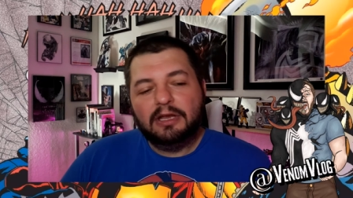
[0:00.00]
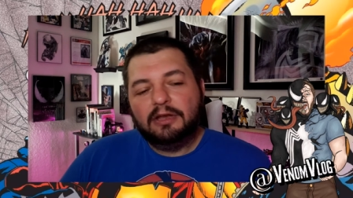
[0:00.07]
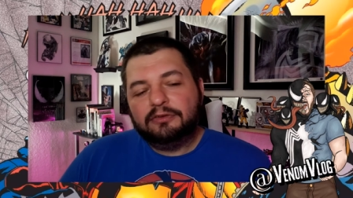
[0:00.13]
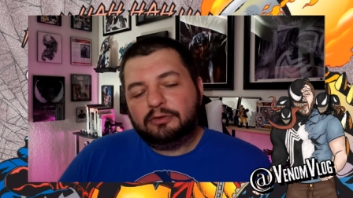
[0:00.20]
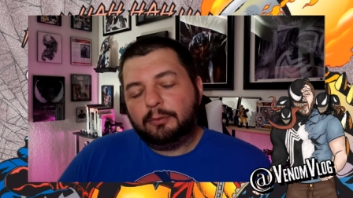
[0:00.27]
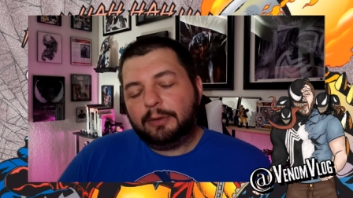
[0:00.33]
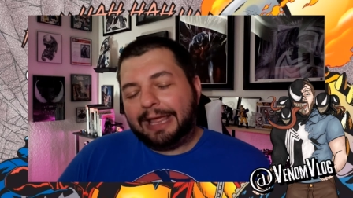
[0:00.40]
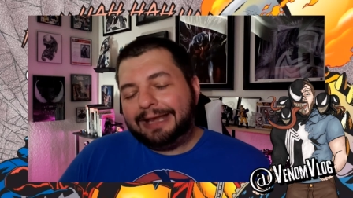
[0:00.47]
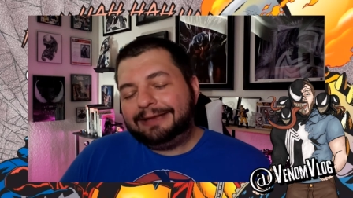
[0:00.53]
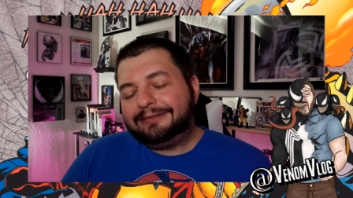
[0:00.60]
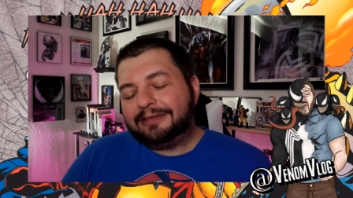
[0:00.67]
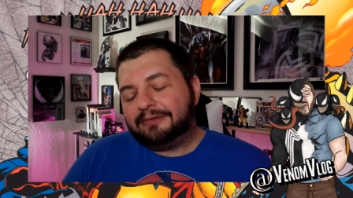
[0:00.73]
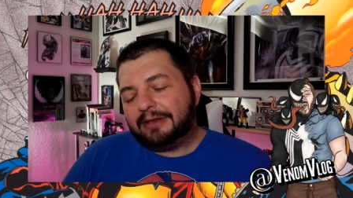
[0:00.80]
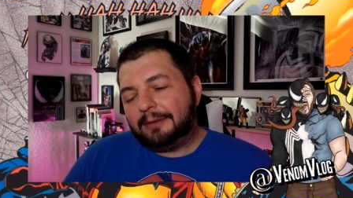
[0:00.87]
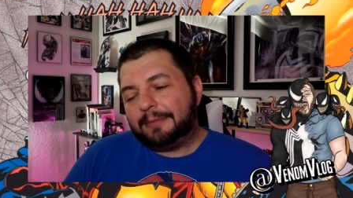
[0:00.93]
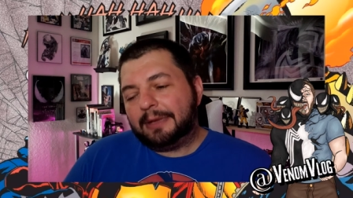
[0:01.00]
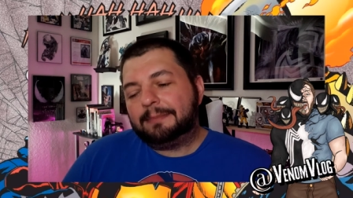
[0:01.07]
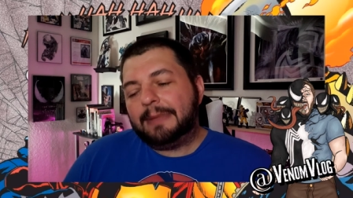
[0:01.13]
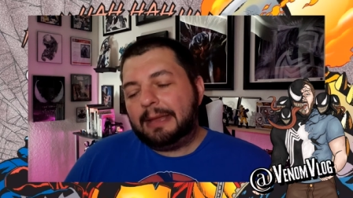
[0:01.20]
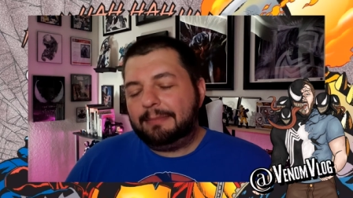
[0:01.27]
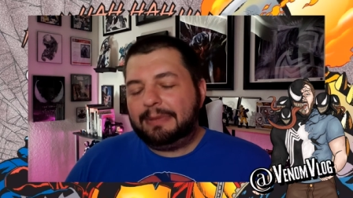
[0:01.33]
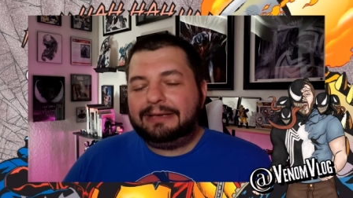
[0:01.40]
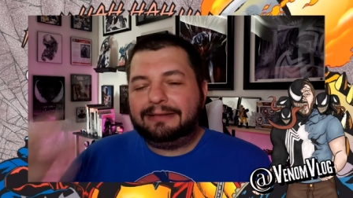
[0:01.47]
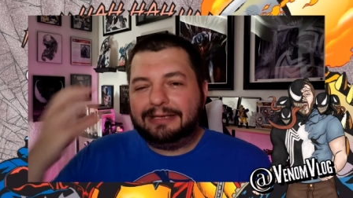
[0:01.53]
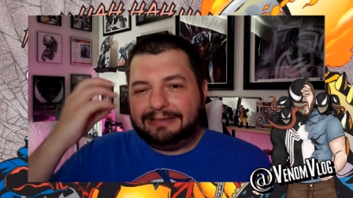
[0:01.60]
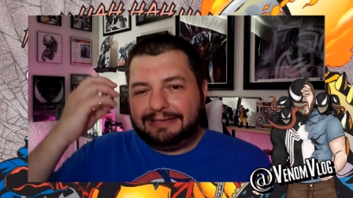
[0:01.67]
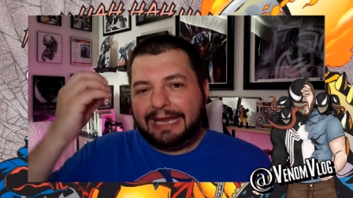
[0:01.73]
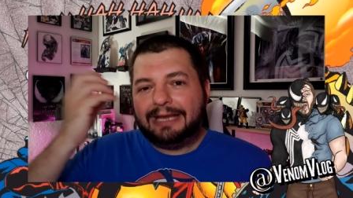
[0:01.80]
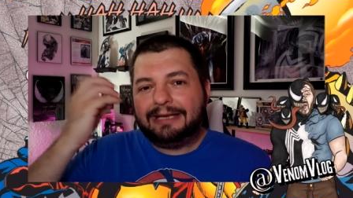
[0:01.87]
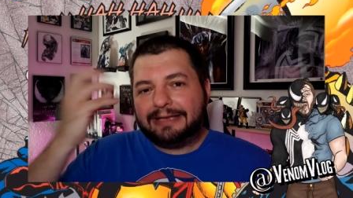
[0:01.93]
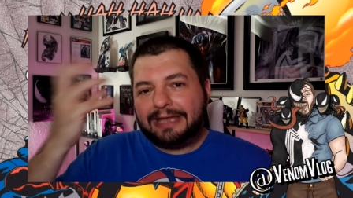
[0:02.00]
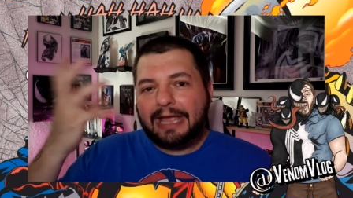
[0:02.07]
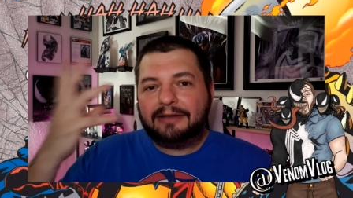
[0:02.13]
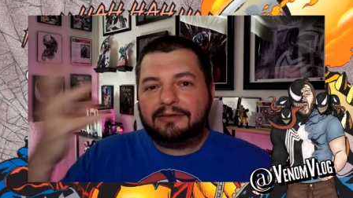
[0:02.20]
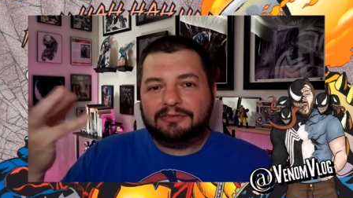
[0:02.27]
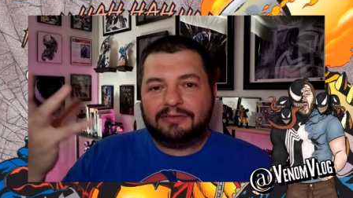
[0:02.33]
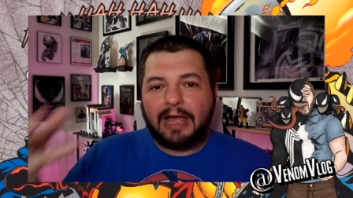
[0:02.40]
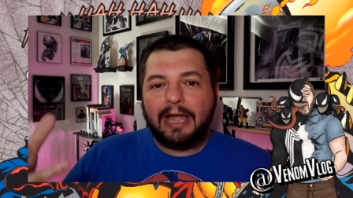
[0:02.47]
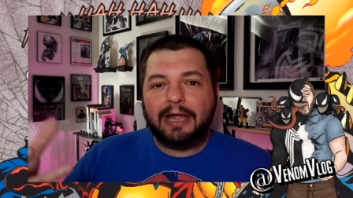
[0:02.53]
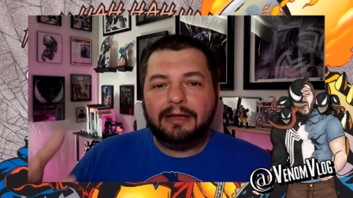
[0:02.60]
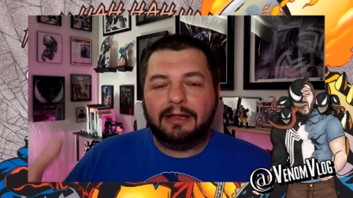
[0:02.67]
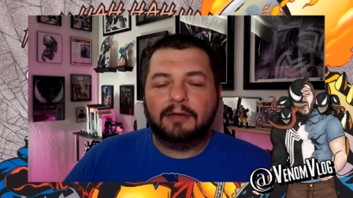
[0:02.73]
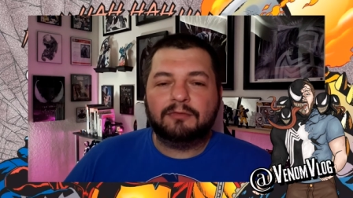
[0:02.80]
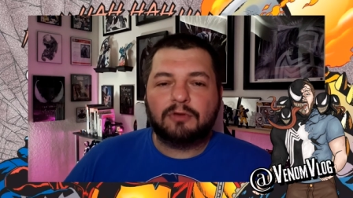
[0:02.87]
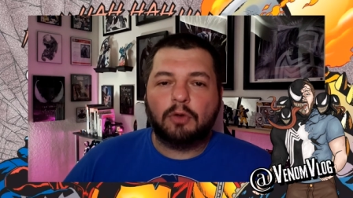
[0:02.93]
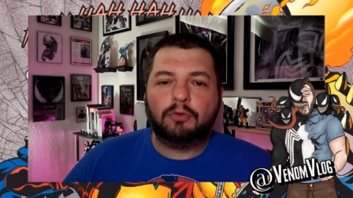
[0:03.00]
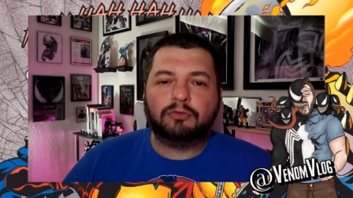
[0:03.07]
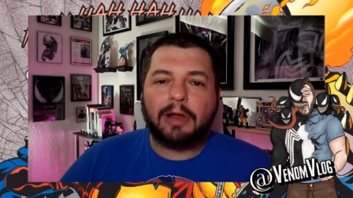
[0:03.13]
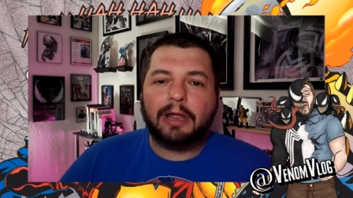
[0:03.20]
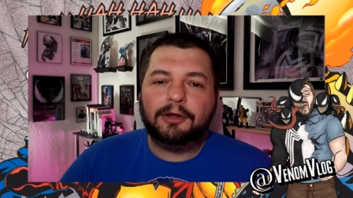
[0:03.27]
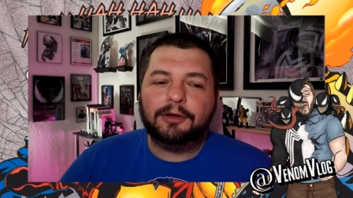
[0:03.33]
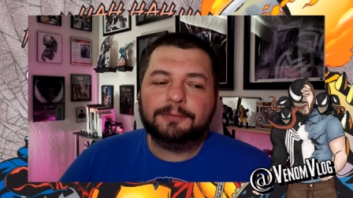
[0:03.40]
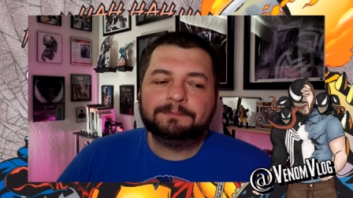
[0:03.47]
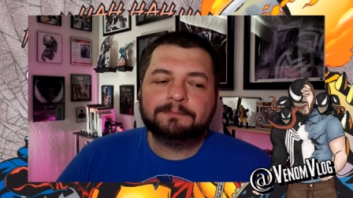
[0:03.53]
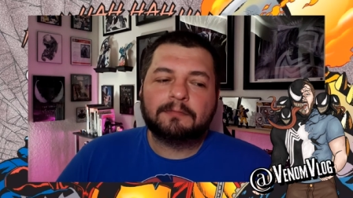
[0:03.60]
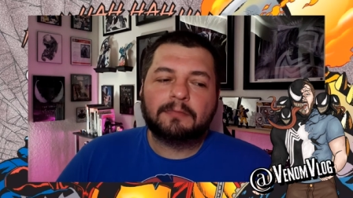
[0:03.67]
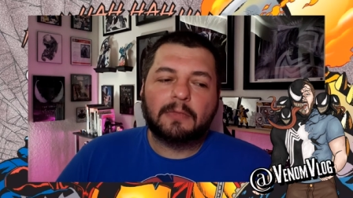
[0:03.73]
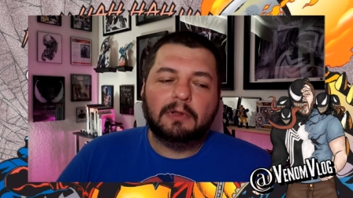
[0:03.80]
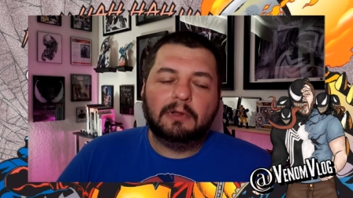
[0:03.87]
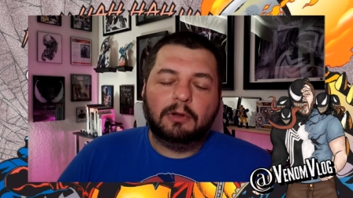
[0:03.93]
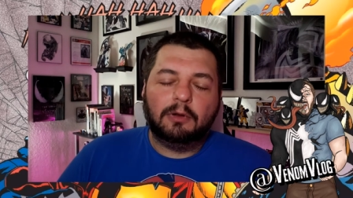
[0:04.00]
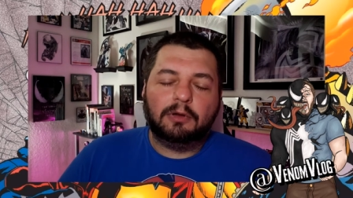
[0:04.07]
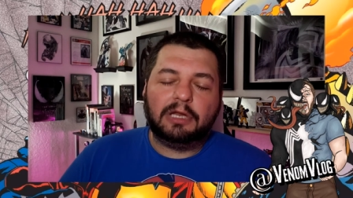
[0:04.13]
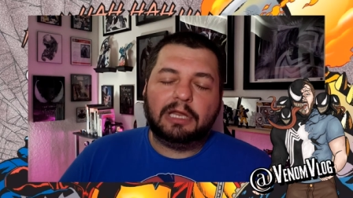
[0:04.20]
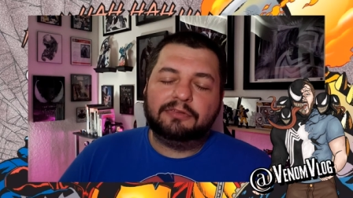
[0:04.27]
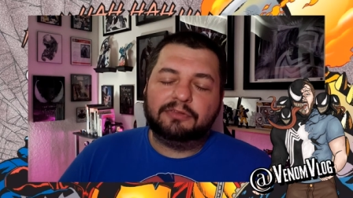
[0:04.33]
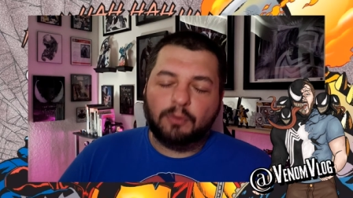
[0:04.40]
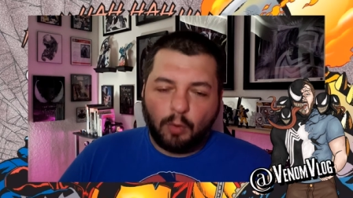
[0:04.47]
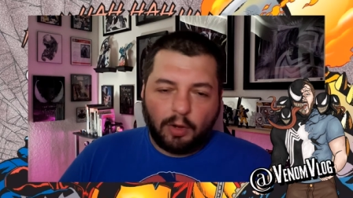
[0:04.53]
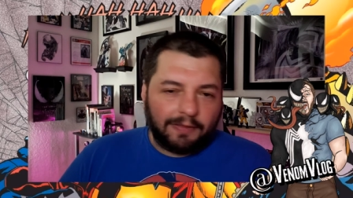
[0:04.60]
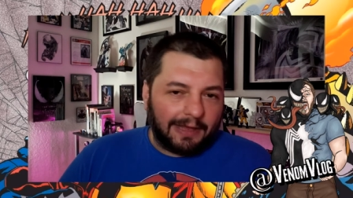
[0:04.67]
So when Eddie says that, I'm like, maybe the Dan Ketch side of Ghost Rider is the one